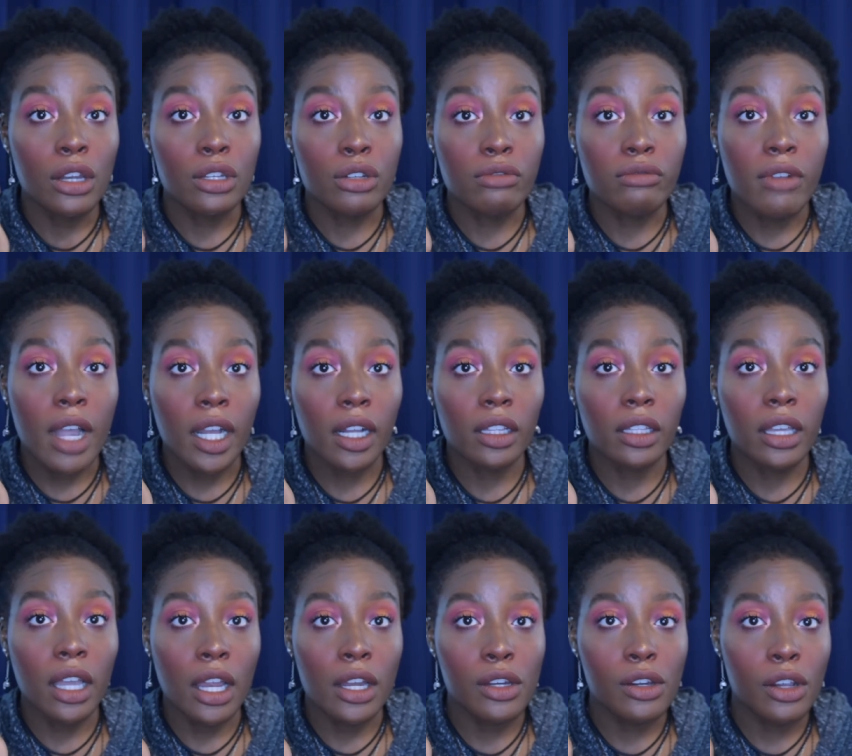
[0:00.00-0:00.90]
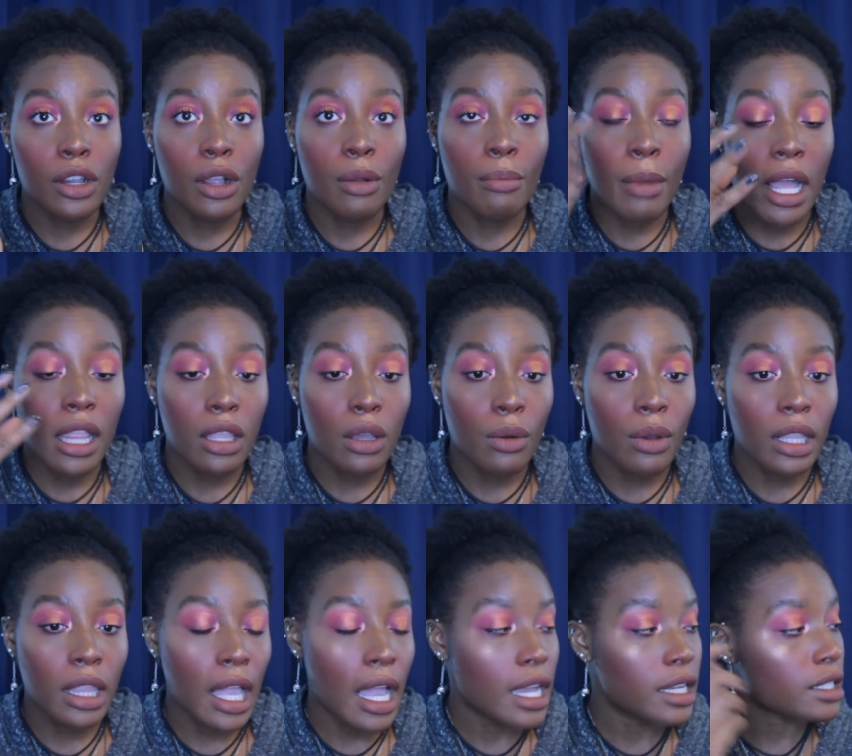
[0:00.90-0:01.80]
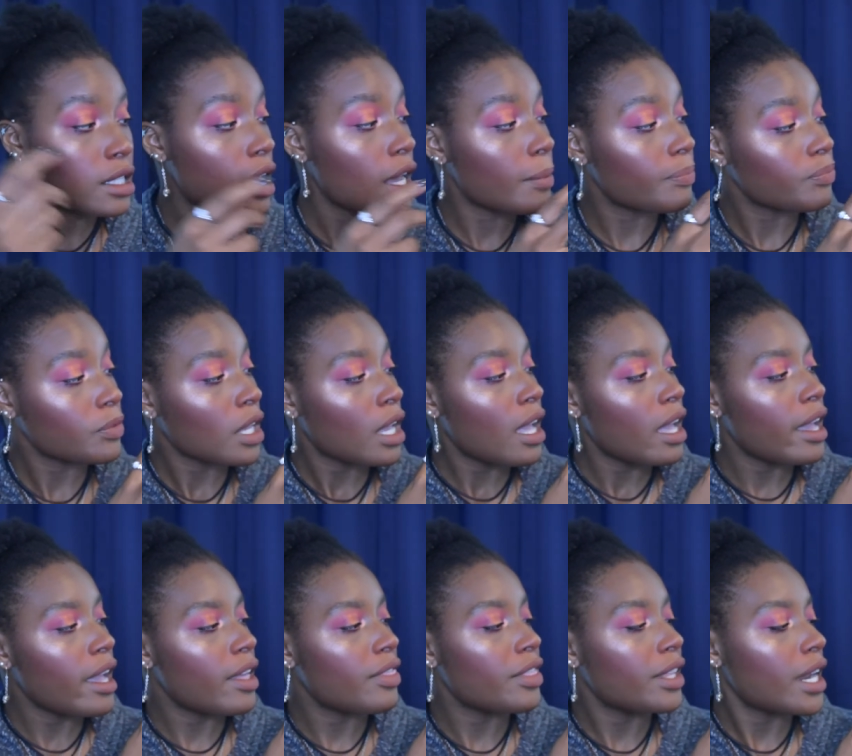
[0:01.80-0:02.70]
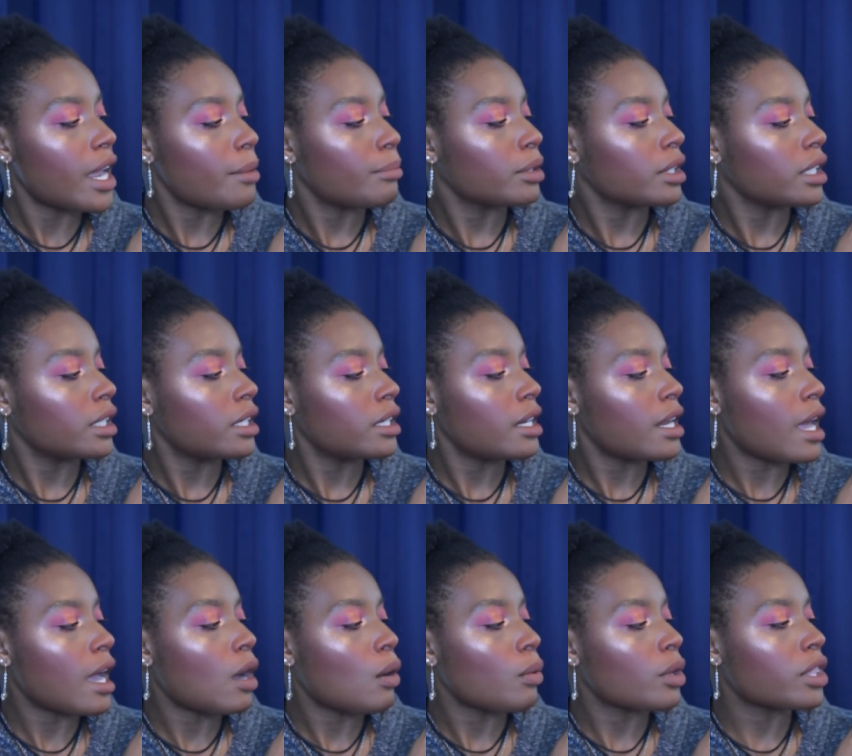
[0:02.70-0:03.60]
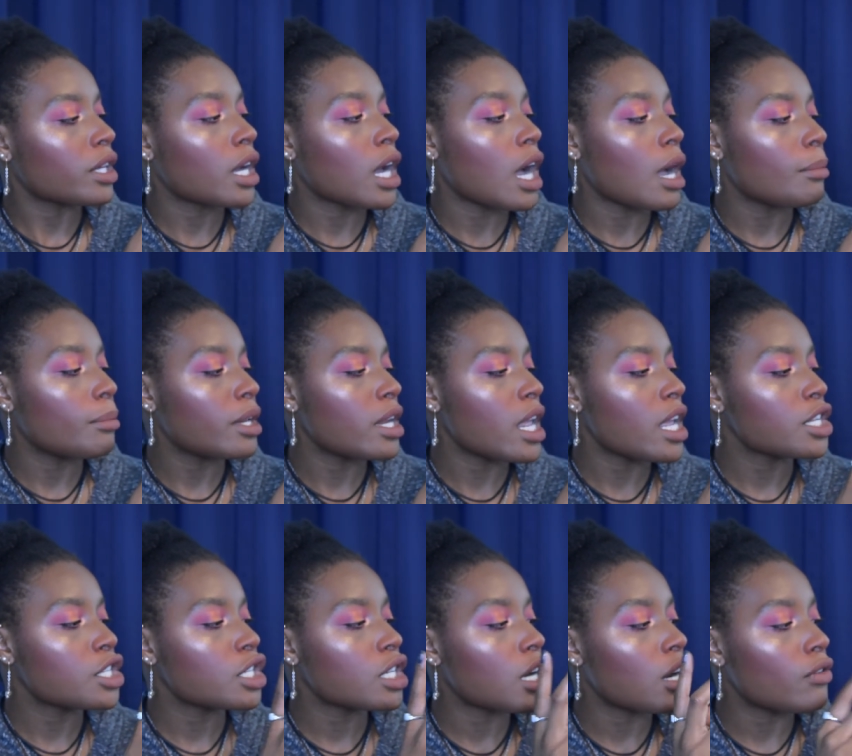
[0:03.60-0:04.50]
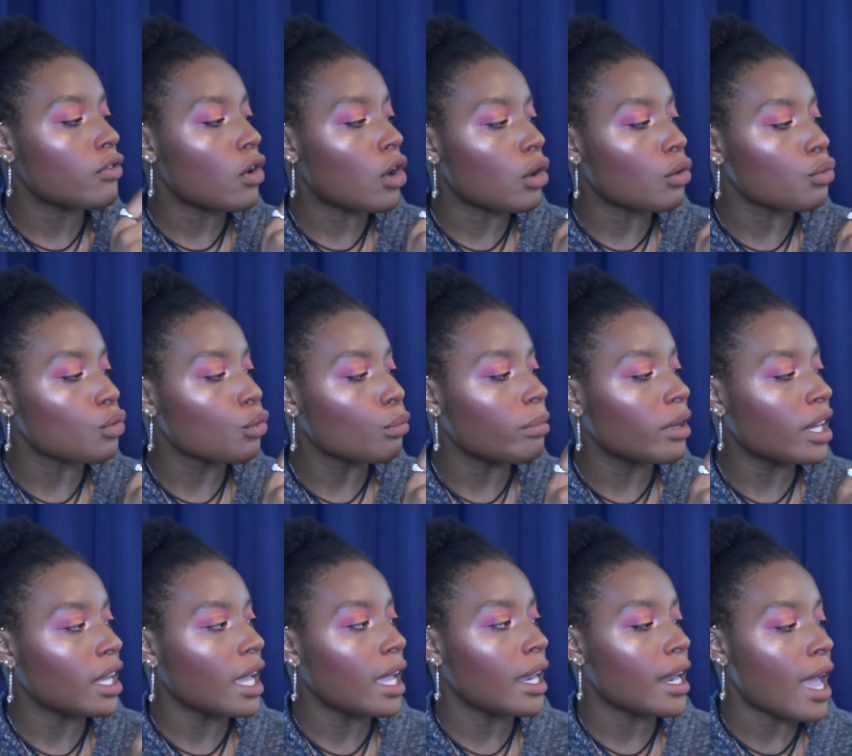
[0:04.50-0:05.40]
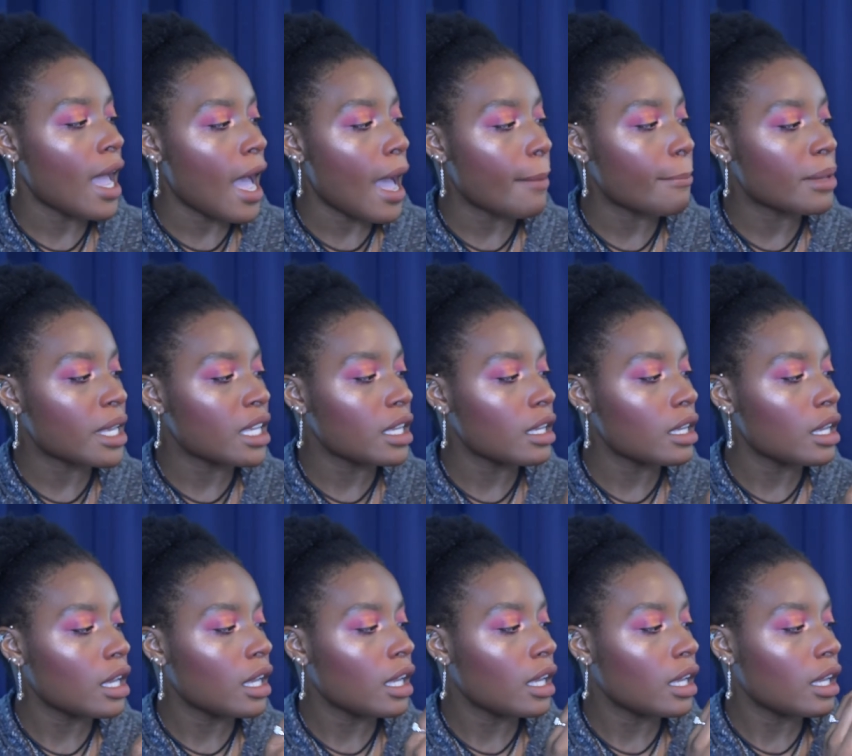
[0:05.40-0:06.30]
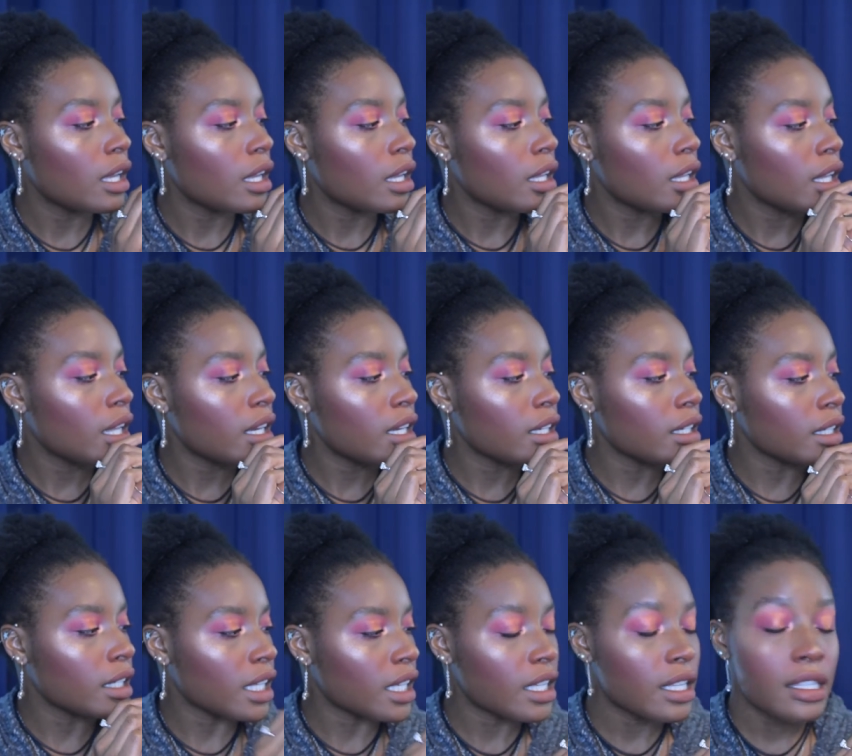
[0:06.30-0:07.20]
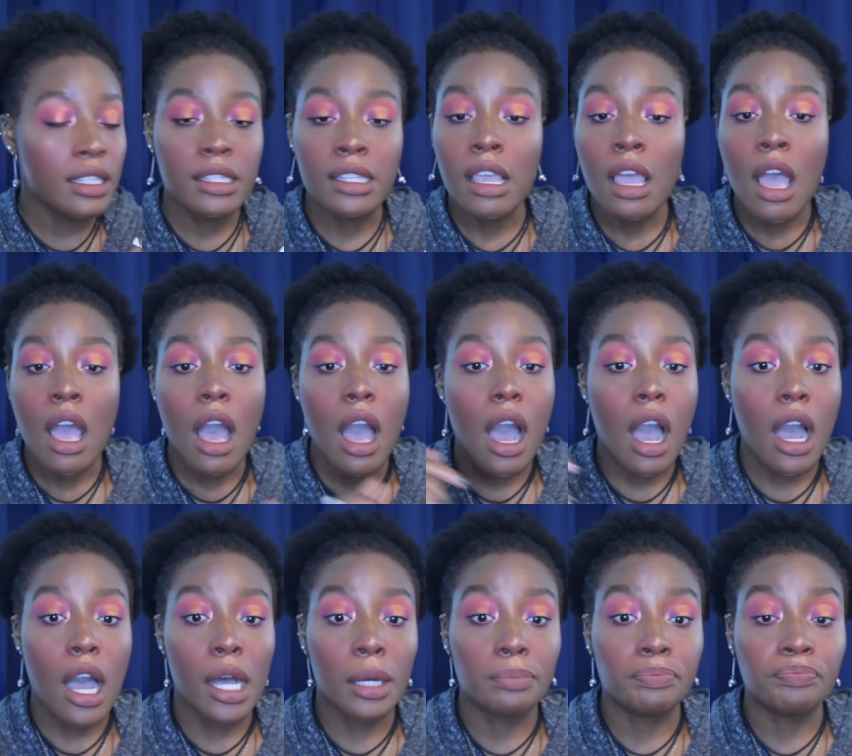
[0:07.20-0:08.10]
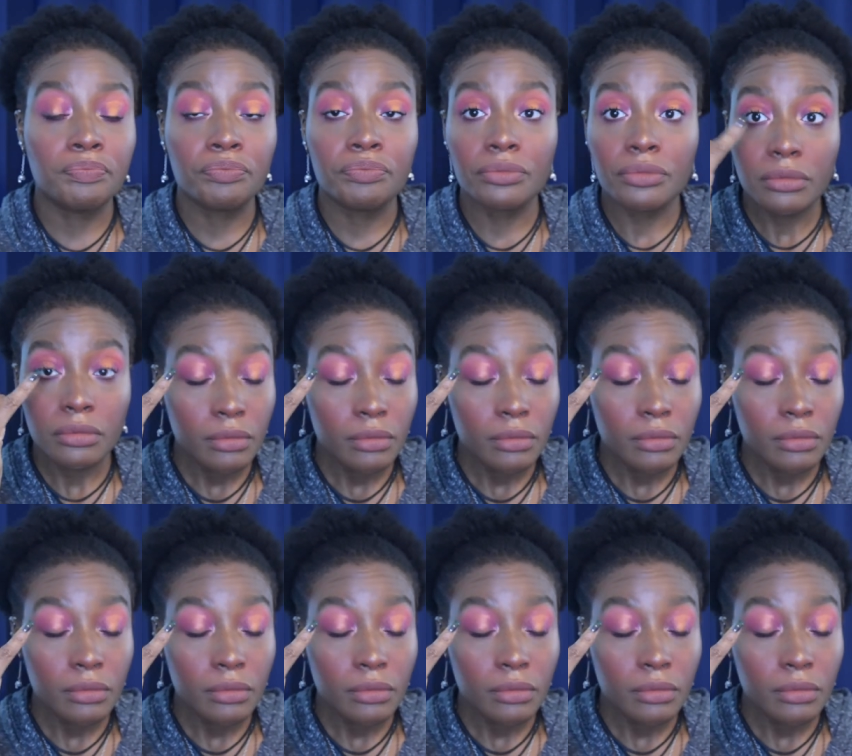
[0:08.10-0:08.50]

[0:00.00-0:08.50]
directly under my lower lash line. And then I blended it out with a combination of Aruba and Happy Knees. Um,